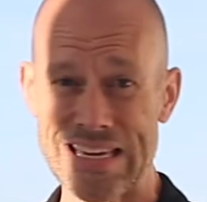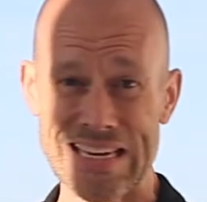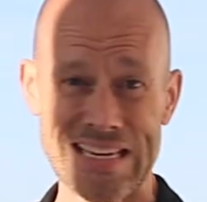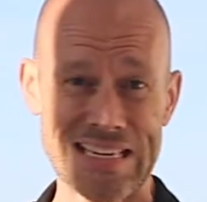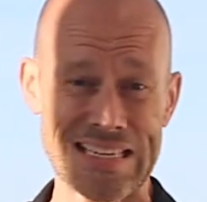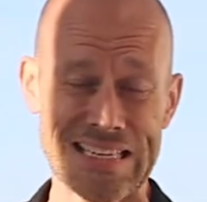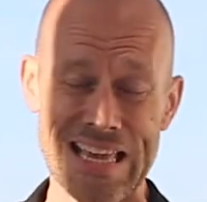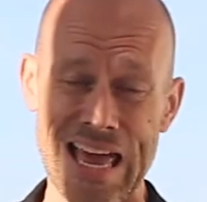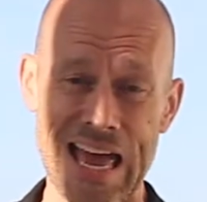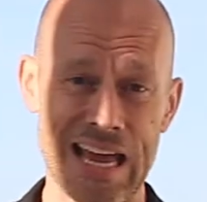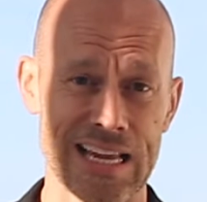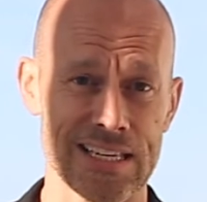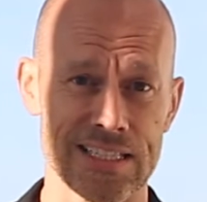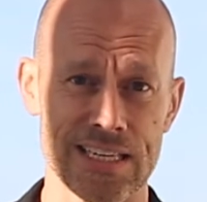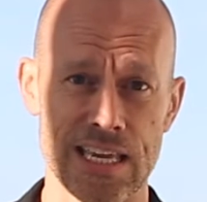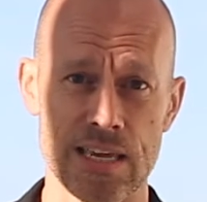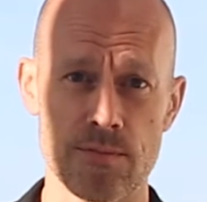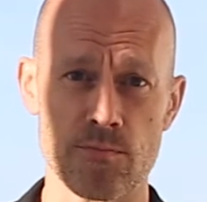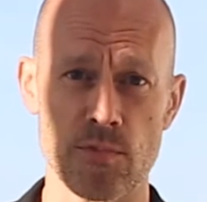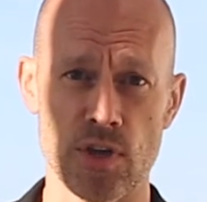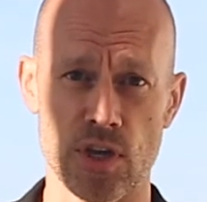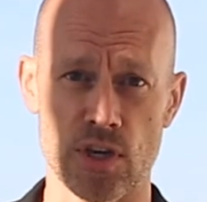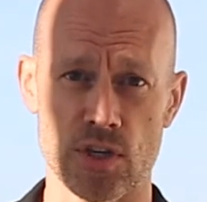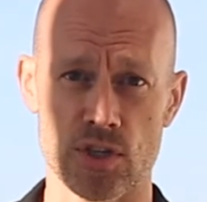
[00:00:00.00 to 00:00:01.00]
exact
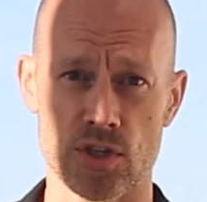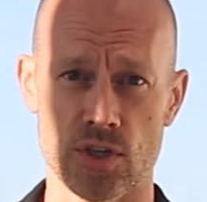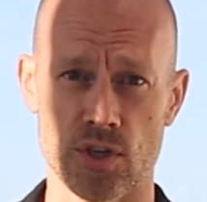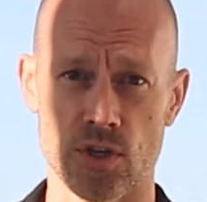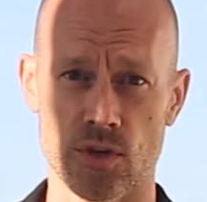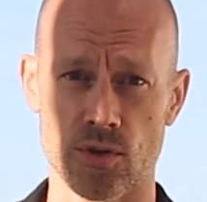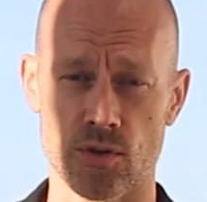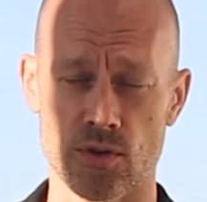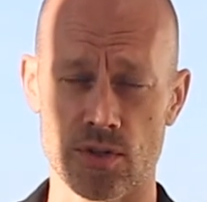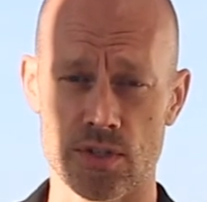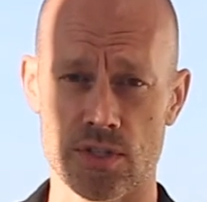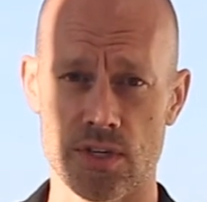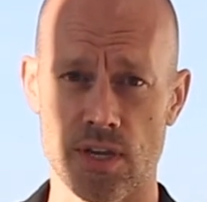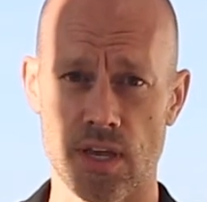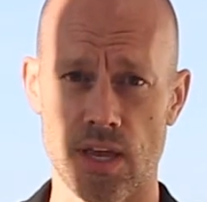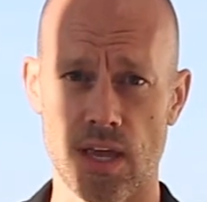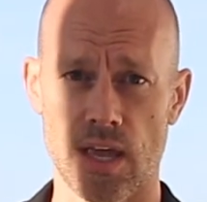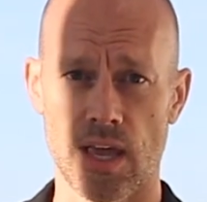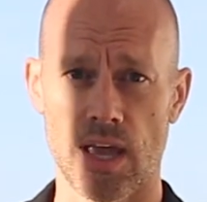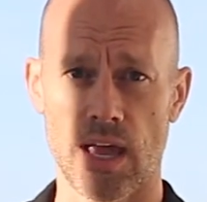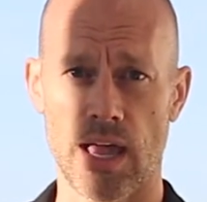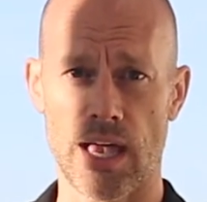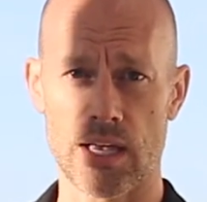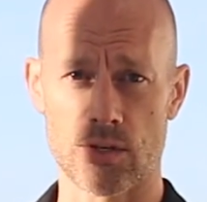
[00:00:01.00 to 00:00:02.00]
same issues
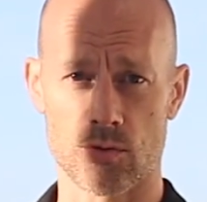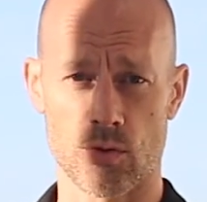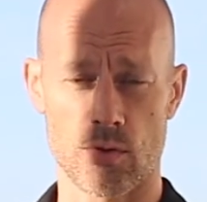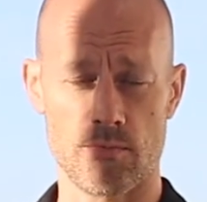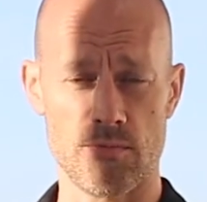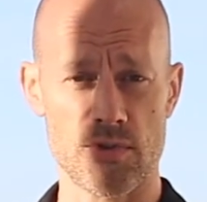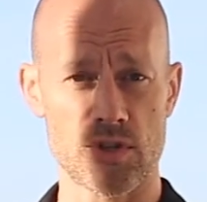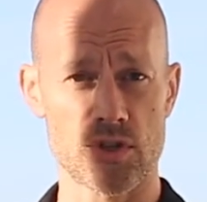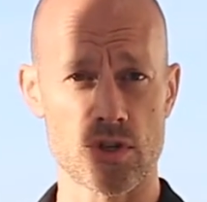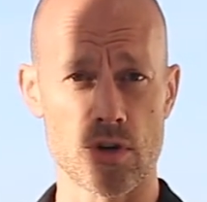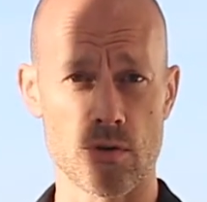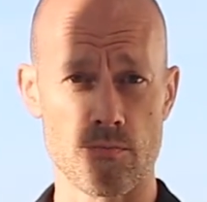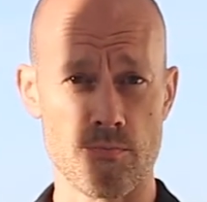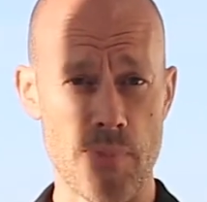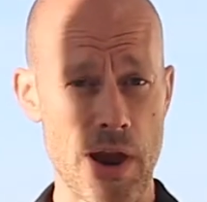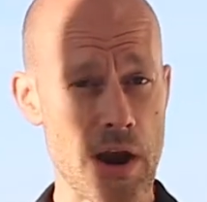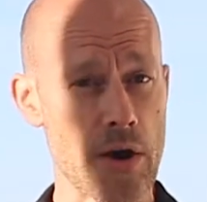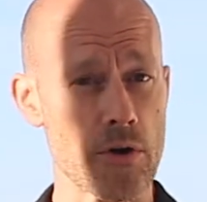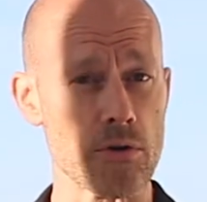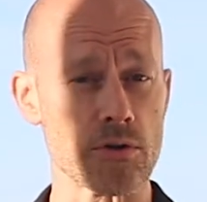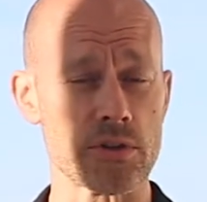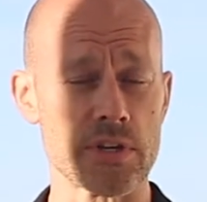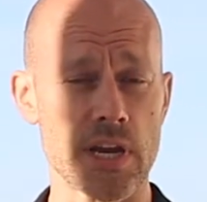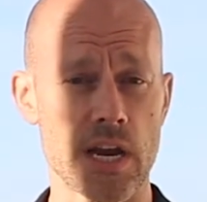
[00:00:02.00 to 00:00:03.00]
as what Mr.
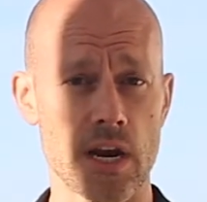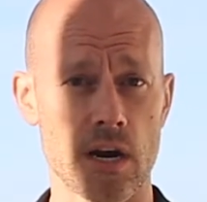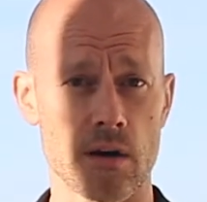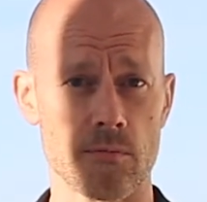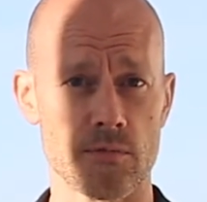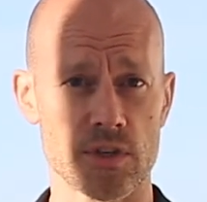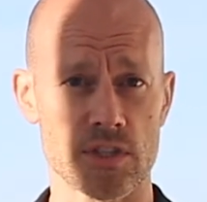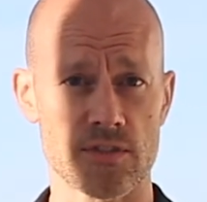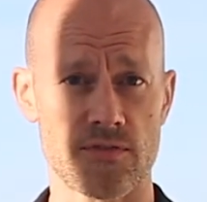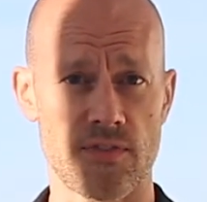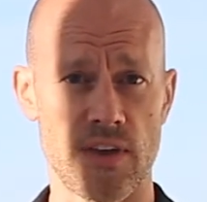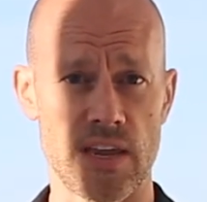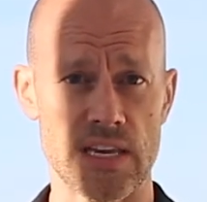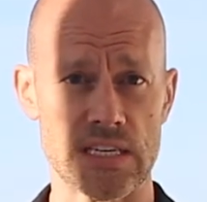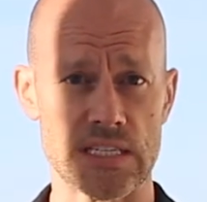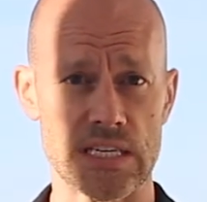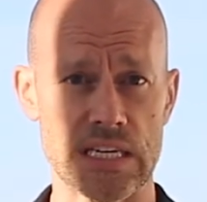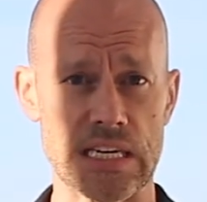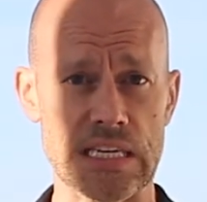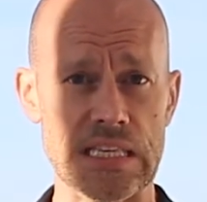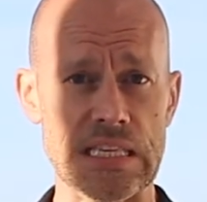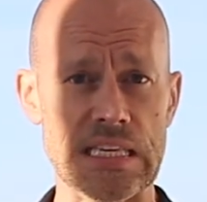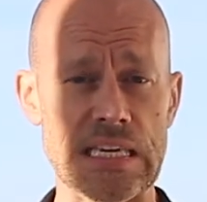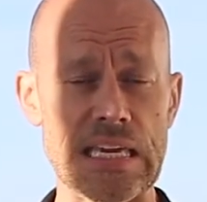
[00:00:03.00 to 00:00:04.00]
Berroteran was
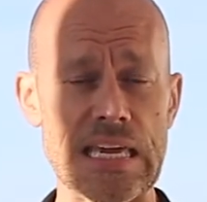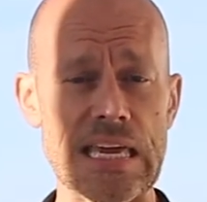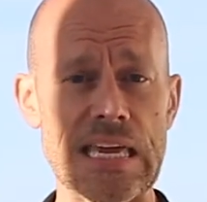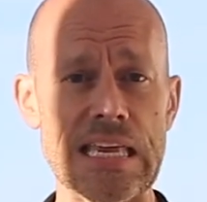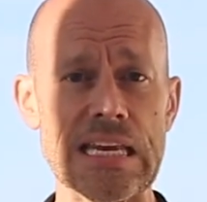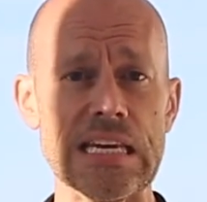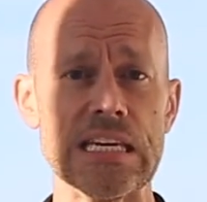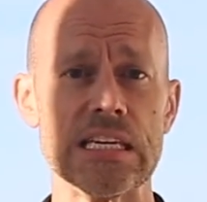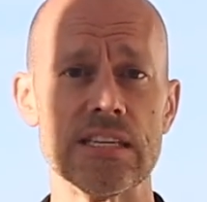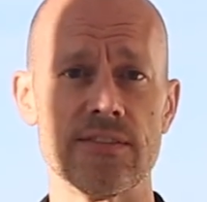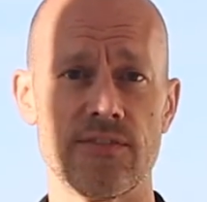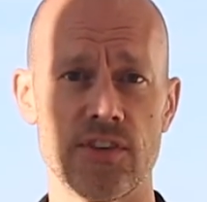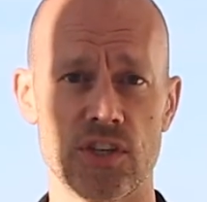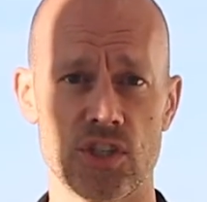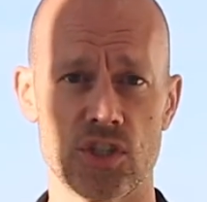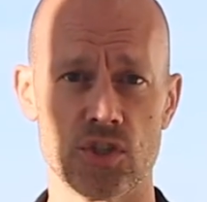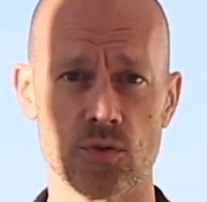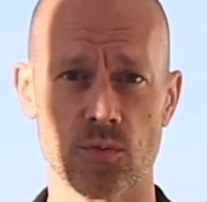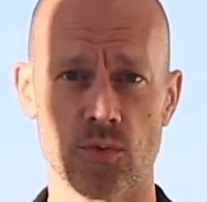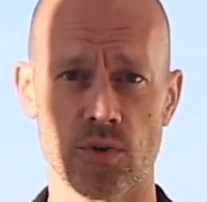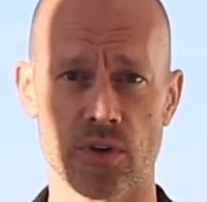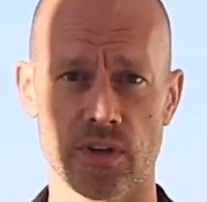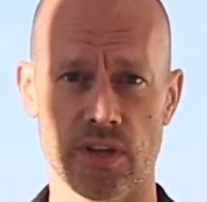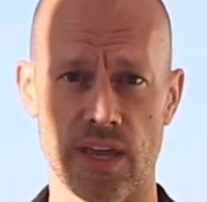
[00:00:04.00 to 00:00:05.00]
facing in the
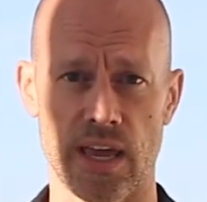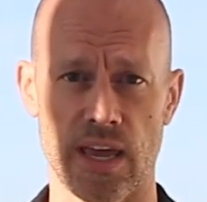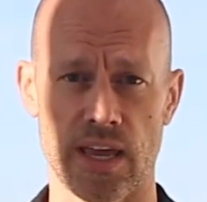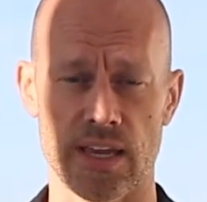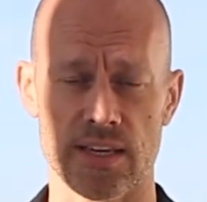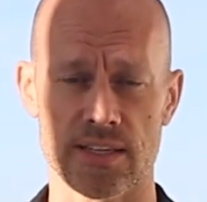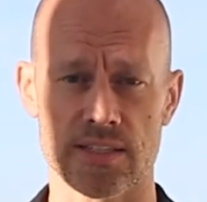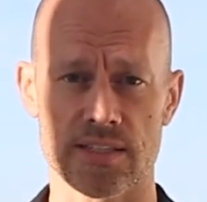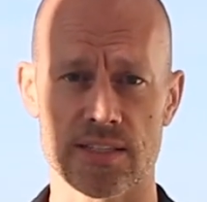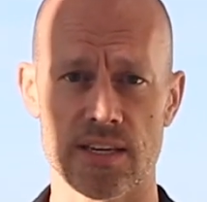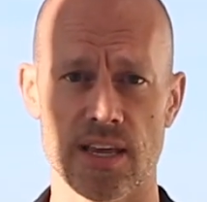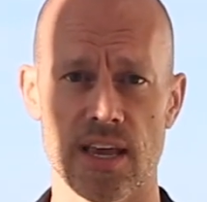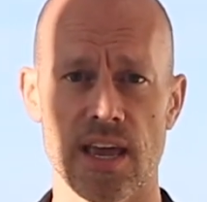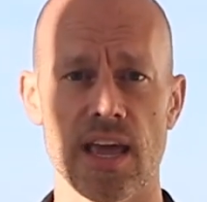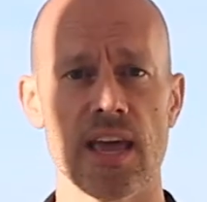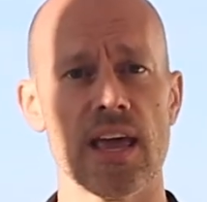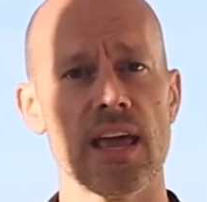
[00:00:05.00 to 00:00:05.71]
individual case.